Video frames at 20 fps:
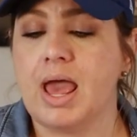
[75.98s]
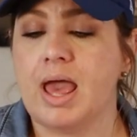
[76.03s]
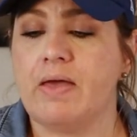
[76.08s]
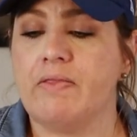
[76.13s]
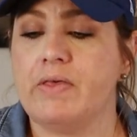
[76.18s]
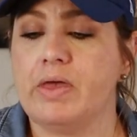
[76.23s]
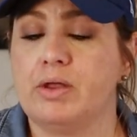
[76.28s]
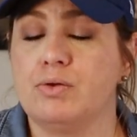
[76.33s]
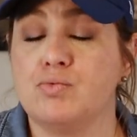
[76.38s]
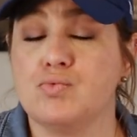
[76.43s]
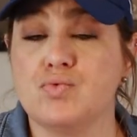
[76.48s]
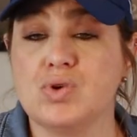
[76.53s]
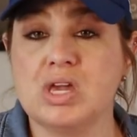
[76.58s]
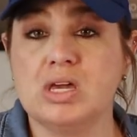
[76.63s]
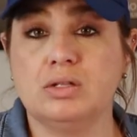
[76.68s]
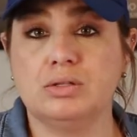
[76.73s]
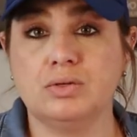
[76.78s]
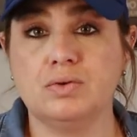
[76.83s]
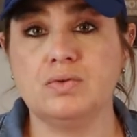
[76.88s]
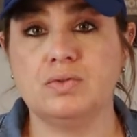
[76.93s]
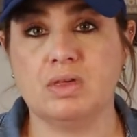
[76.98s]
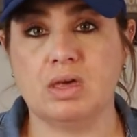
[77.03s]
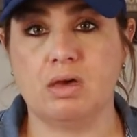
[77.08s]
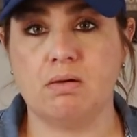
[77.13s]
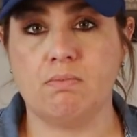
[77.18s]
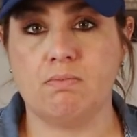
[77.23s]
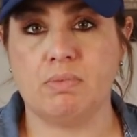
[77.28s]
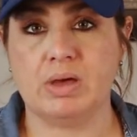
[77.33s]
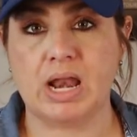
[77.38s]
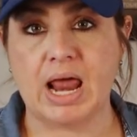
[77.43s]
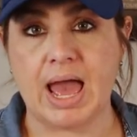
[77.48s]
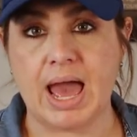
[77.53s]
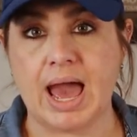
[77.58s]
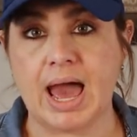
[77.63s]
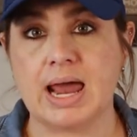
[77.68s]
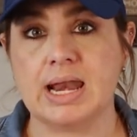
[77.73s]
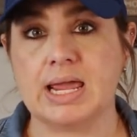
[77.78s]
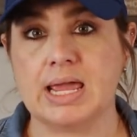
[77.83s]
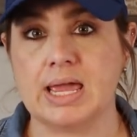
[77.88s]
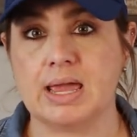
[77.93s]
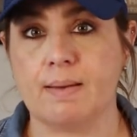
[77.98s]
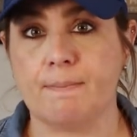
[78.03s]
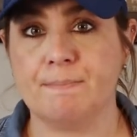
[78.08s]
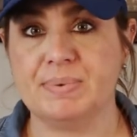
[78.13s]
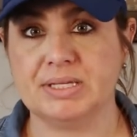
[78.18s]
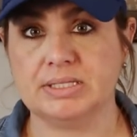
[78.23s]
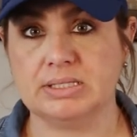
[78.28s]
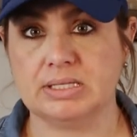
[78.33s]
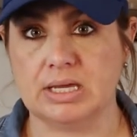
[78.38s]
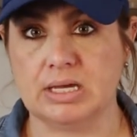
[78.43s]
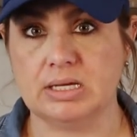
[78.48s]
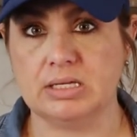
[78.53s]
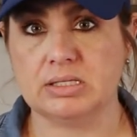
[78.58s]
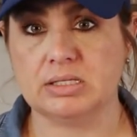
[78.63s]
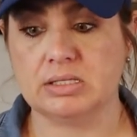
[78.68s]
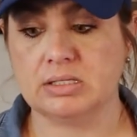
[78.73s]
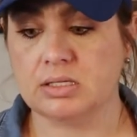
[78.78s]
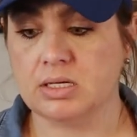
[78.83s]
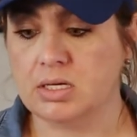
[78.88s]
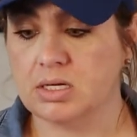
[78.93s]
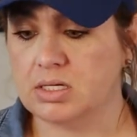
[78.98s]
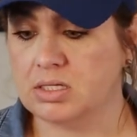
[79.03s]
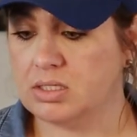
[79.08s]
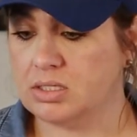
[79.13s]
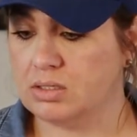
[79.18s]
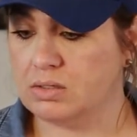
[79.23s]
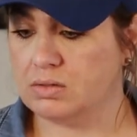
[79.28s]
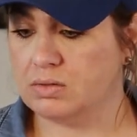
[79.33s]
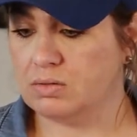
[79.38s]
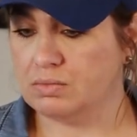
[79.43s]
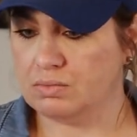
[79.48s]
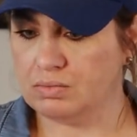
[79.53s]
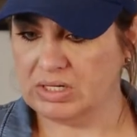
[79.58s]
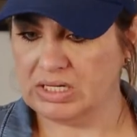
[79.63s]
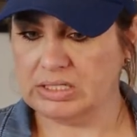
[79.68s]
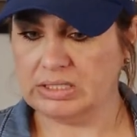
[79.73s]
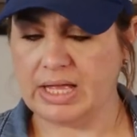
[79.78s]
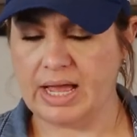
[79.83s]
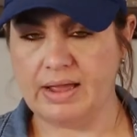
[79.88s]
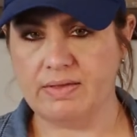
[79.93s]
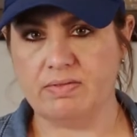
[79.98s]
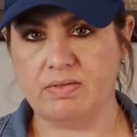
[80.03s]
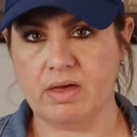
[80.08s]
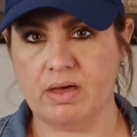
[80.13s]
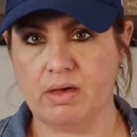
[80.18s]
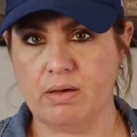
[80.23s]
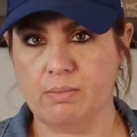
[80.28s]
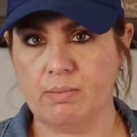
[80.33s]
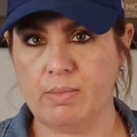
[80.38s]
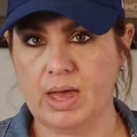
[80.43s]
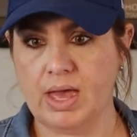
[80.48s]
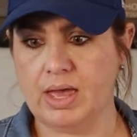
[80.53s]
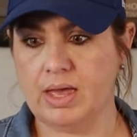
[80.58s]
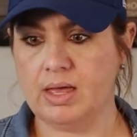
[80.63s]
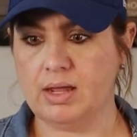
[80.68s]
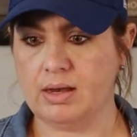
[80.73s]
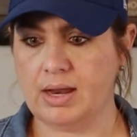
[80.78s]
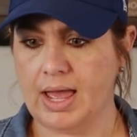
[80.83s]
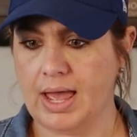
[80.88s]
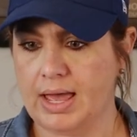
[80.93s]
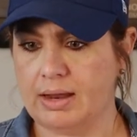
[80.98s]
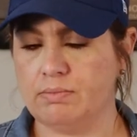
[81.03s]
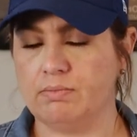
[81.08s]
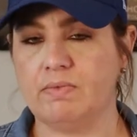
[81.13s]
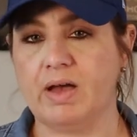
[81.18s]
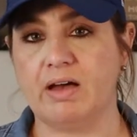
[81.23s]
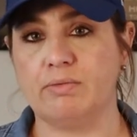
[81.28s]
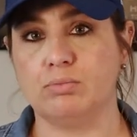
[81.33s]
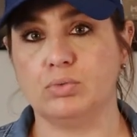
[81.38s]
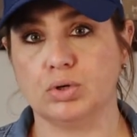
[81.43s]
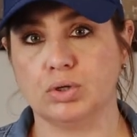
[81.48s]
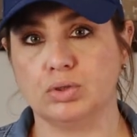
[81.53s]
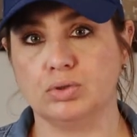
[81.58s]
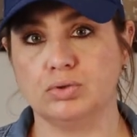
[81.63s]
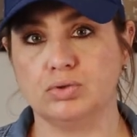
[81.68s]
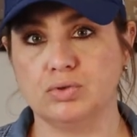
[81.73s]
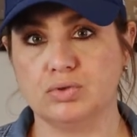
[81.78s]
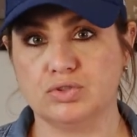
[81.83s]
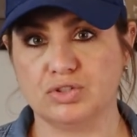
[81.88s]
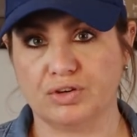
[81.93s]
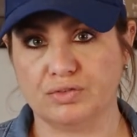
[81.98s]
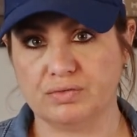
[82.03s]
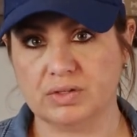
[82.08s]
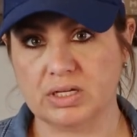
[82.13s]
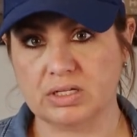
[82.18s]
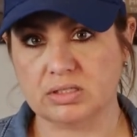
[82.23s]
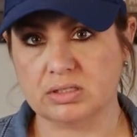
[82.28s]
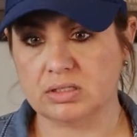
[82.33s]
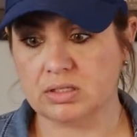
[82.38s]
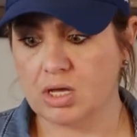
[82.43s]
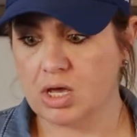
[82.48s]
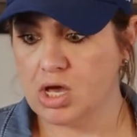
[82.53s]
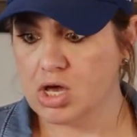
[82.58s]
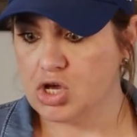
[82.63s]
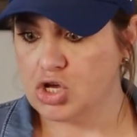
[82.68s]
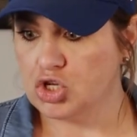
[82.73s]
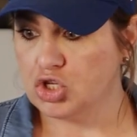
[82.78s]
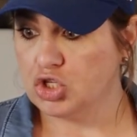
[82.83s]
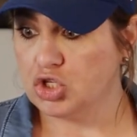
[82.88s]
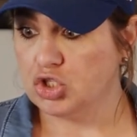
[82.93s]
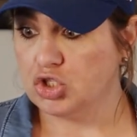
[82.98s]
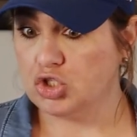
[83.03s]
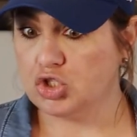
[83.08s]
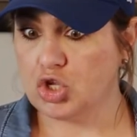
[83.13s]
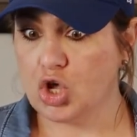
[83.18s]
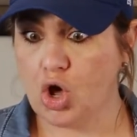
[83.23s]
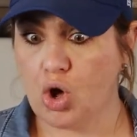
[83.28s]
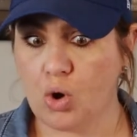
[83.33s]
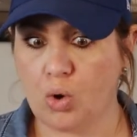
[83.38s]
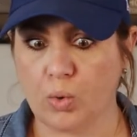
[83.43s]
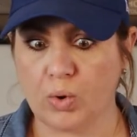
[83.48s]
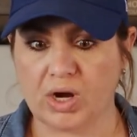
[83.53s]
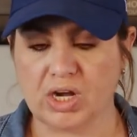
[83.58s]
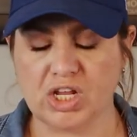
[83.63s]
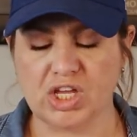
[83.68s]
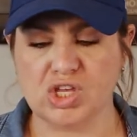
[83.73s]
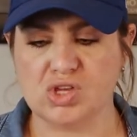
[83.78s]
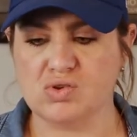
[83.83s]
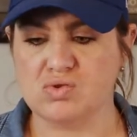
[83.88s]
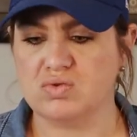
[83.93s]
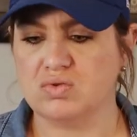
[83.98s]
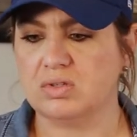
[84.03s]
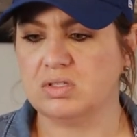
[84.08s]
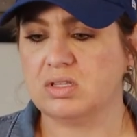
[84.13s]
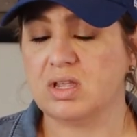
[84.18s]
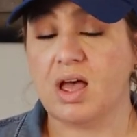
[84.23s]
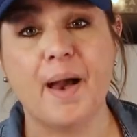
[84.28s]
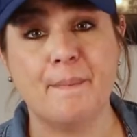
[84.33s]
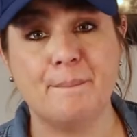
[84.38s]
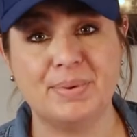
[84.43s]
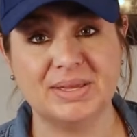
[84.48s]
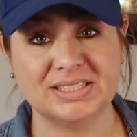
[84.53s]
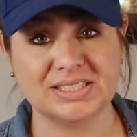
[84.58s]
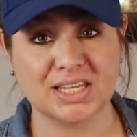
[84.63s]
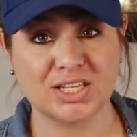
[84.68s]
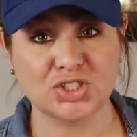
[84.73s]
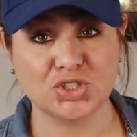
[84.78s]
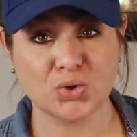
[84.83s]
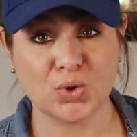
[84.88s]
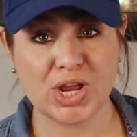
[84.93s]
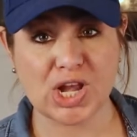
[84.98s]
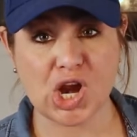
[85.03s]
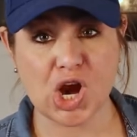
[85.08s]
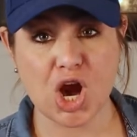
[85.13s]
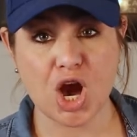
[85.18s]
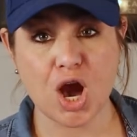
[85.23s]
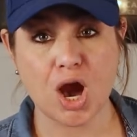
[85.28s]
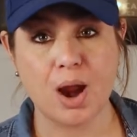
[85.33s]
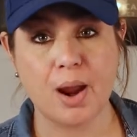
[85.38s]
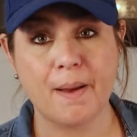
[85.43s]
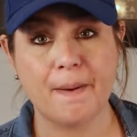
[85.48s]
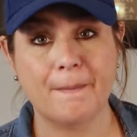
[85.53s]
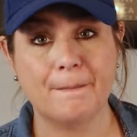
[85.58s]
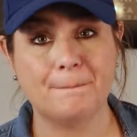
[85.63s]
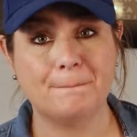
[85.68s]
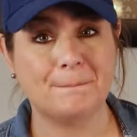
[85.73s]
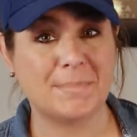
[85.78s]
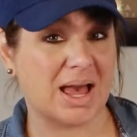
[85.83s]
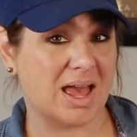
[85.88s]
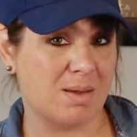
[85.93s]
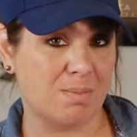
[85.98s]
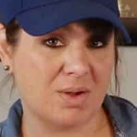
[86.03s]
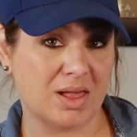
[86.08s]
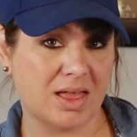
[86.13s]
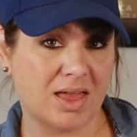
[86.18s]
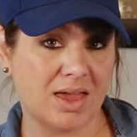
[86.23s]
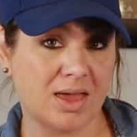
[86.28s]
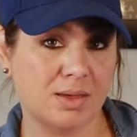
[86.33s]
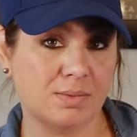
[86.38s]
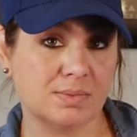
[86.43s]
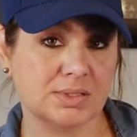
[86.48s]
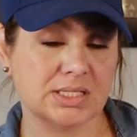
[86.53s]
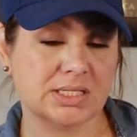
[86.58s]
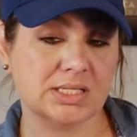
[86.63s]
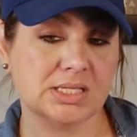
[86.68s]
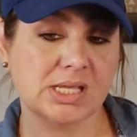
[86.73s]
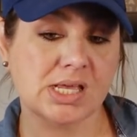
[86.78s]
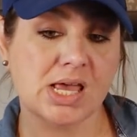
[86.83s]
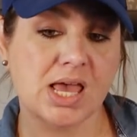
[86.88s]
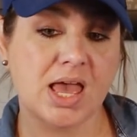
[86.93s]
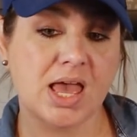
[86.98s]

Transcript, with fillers: and then reglue them, but adding biscuits to realign them and have, have more glue surface. So we're gonna use a biscuit joiner, pipe clamps,